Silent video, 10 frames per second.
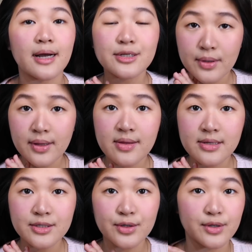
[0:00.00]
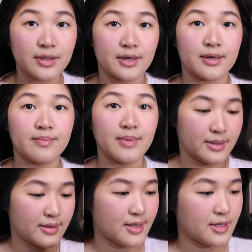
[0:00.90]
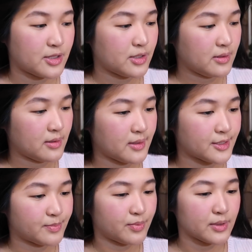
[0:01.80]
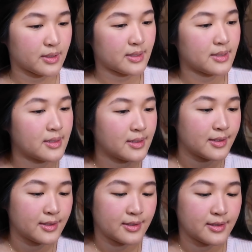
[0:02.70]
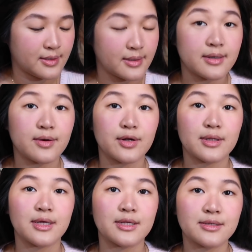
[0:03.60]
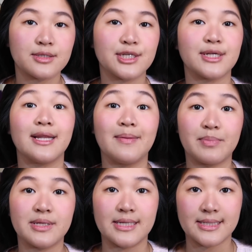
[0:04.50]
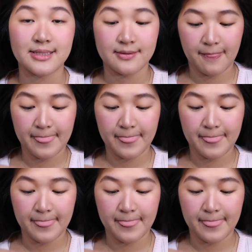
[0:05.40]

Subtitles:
Actually, this is good now. But then, let's put on lip tint.